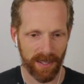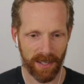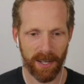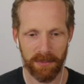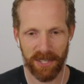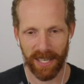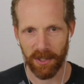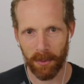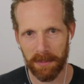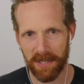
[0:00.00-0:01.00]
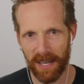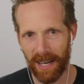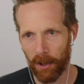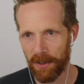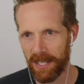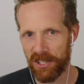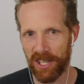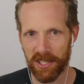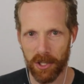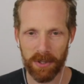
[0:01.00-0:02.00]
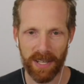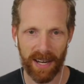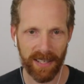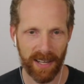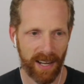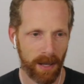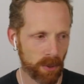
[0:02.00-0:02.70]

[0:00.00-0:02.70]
come check out the website, healthy G S O dot com,